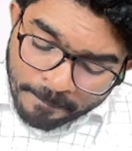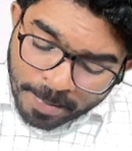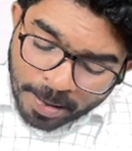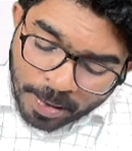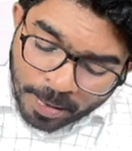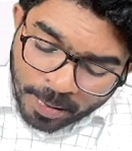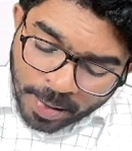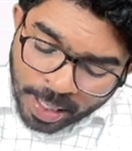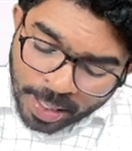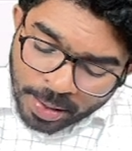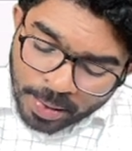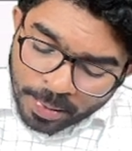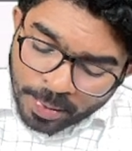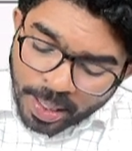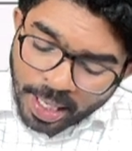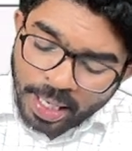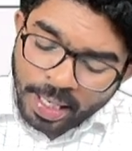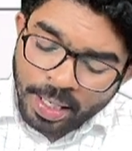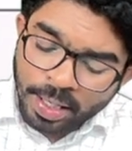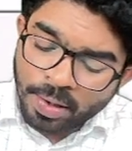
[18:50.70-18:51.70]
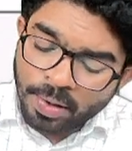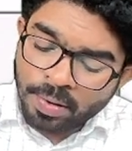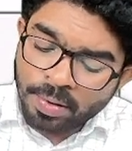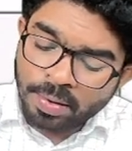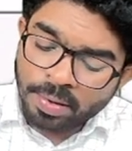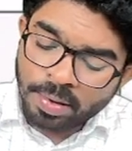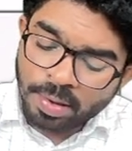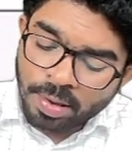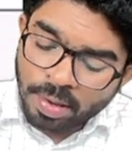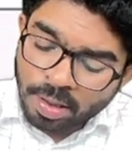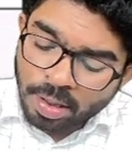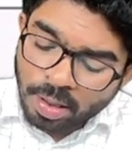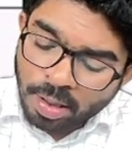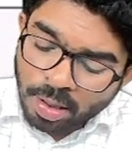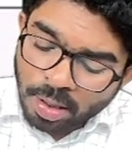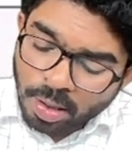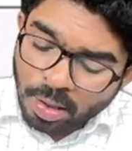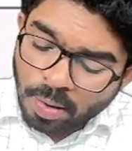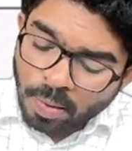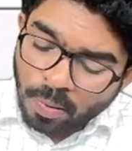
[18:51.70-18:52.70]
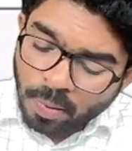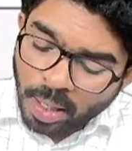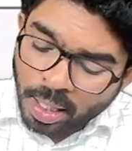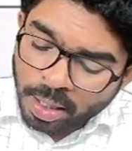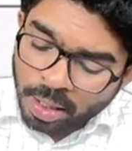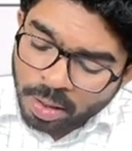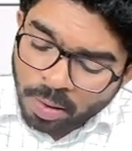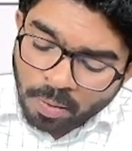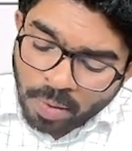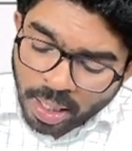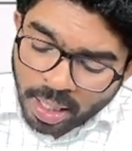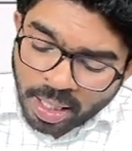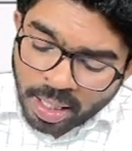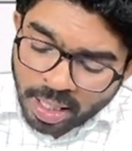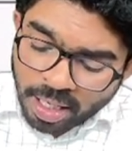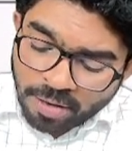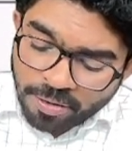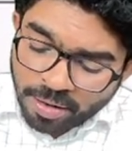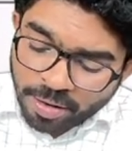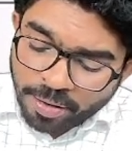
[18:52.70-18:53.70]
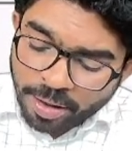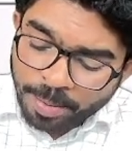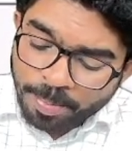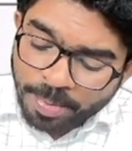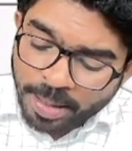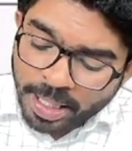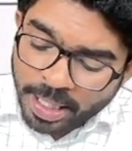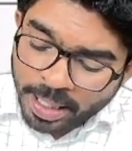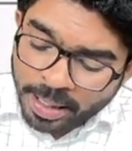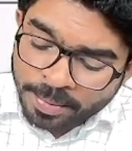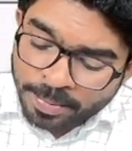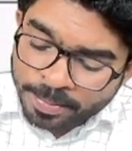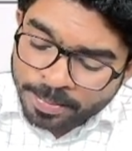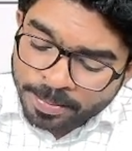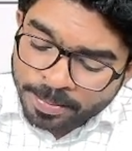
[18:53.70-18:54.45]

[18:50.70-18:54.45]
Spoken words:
You can do endo 1 to 1.5 hours per day.